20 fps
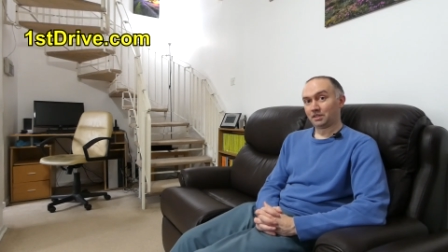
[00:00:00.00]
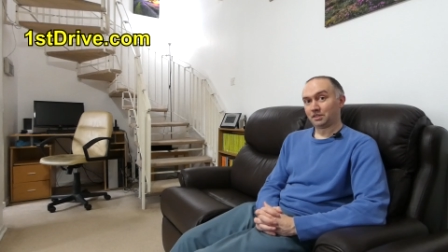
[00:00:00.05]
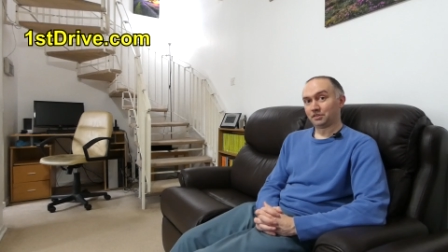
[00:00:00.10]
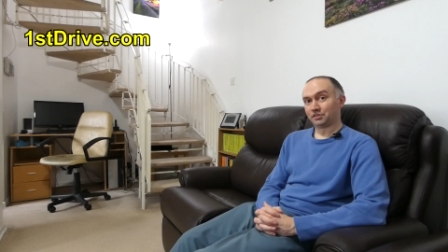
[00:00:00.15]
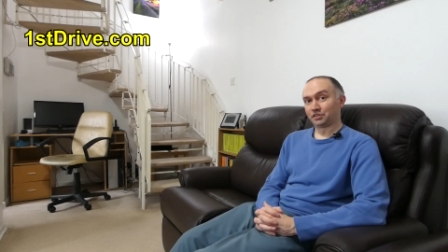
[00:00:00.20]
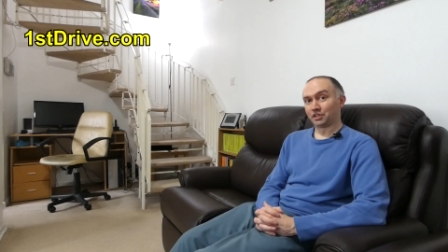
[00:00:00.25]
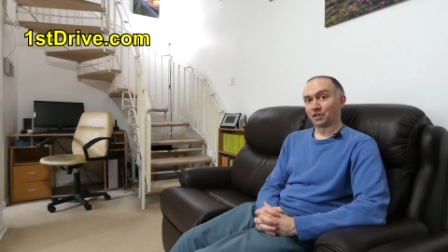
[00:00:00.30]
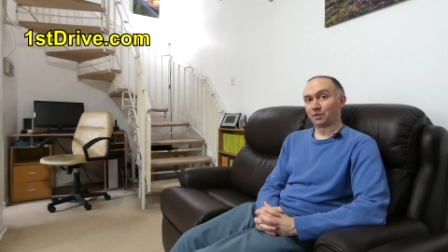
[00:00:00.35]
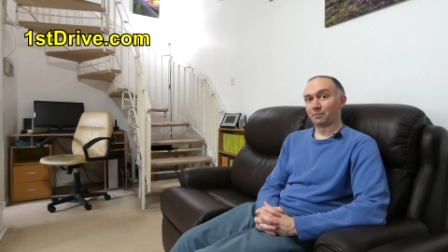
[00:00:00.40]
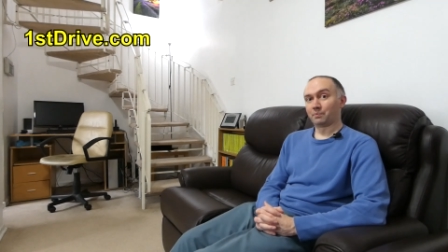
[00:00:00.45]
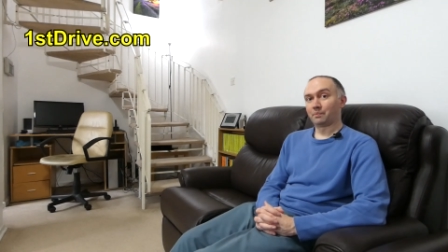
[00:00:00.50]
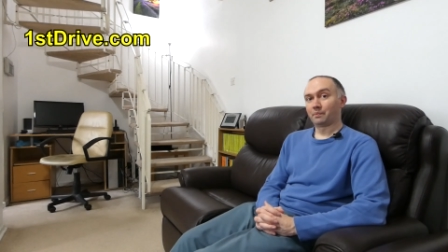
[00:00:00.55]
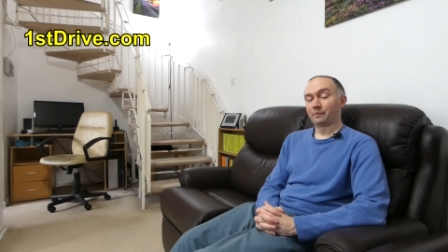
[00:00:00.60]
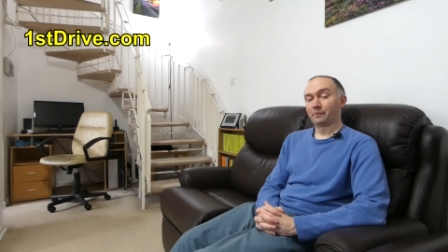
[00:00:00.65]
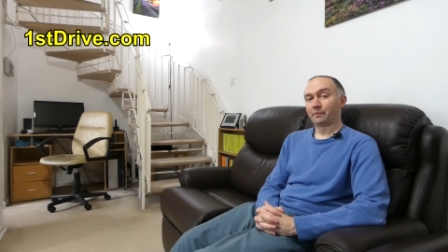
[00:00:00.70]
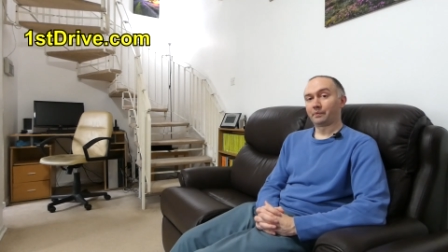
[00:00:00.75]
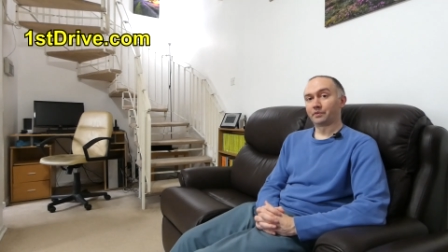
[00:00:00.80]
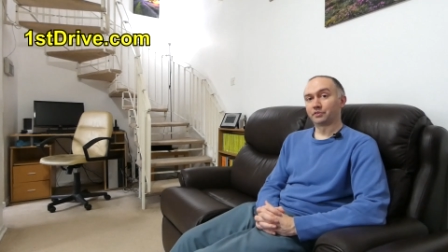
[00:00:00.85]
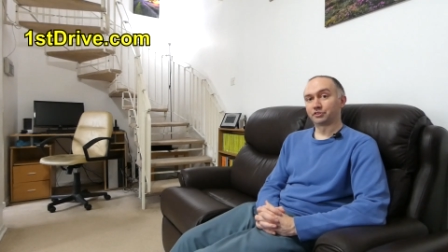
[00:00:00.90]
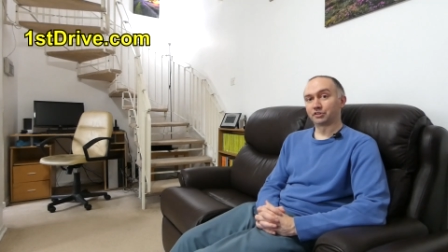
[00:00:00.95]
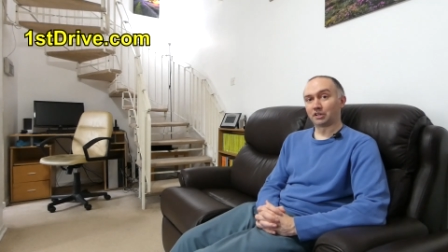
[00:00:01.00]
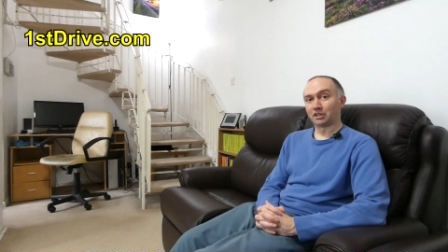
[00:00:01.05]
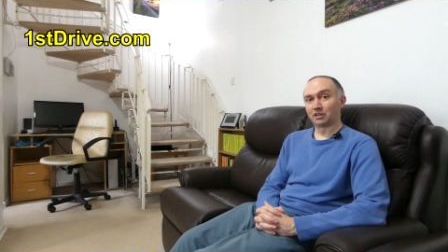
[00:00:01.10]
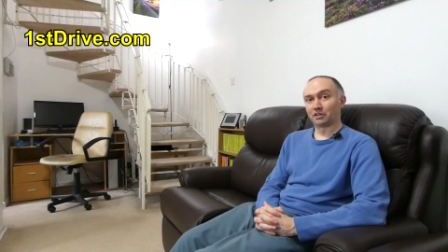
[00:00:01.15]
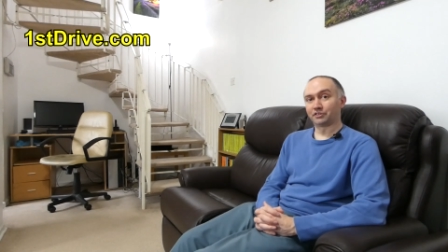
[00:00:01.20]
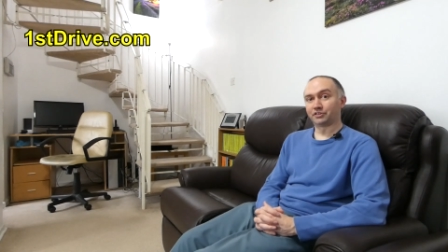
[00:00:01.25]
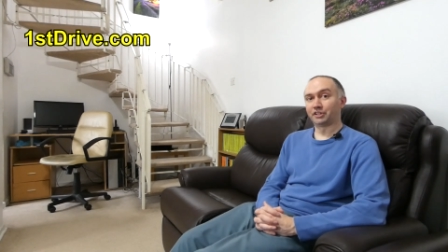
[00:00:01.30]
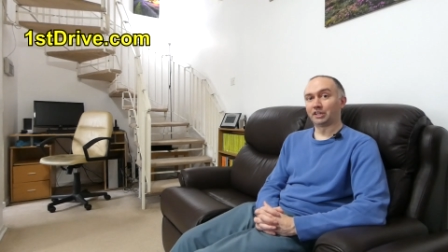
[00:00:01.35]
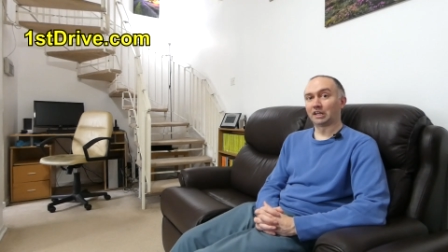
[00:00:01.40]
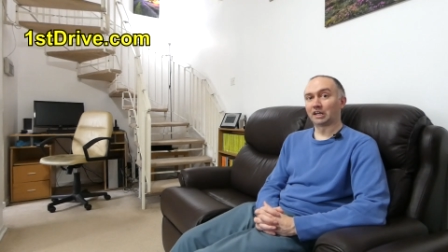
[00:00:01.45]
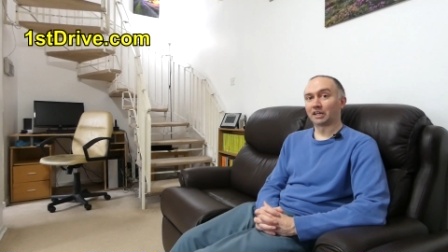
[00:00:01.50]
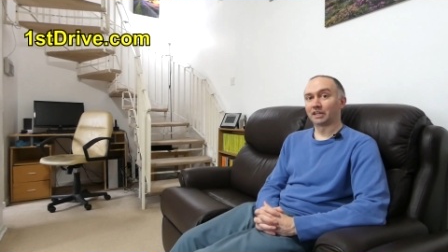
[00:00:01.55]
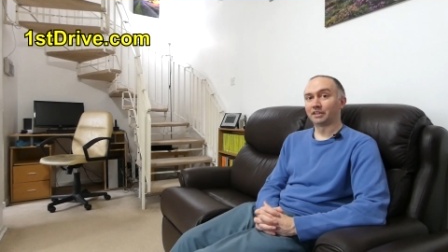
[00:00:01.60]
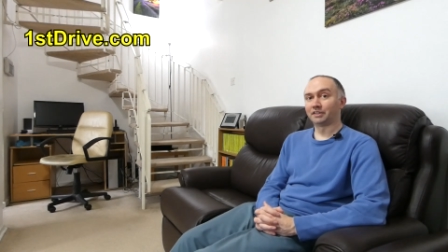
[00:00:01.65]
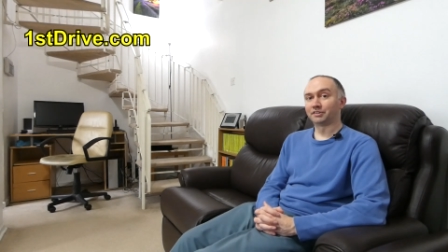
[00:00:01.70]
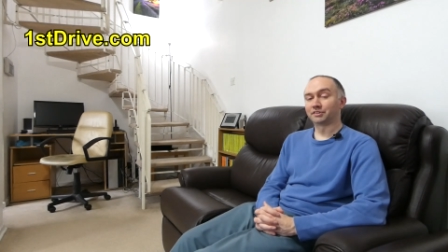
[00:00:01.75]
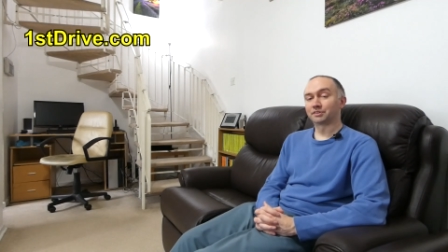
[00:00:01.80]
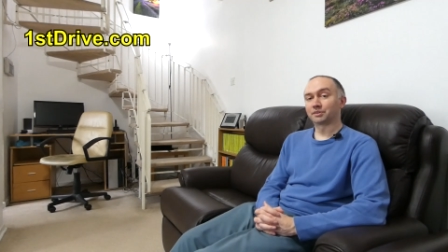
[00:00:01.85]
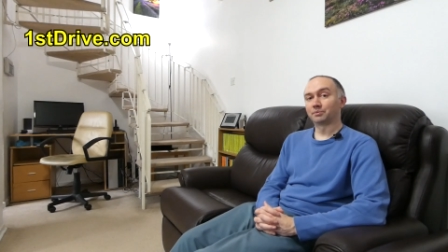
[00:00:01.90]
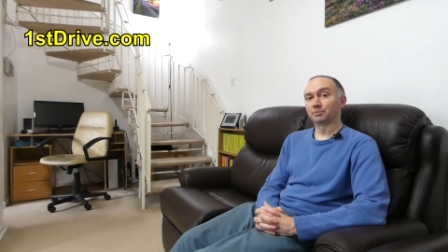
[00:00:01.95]
So there's a lot of
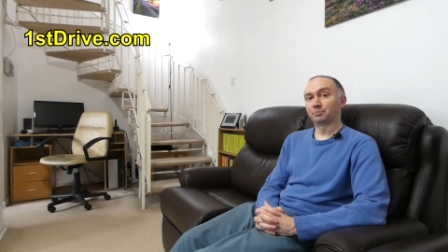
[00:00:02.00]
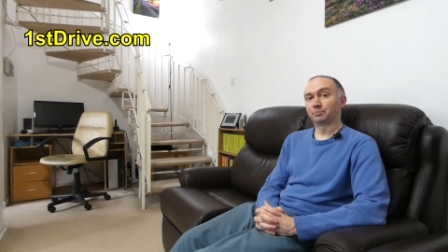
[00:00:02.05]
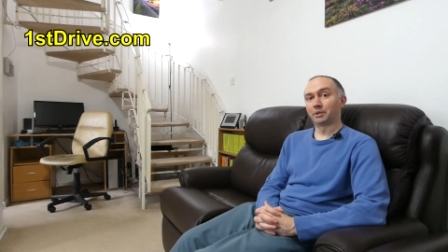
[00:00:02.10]
delays.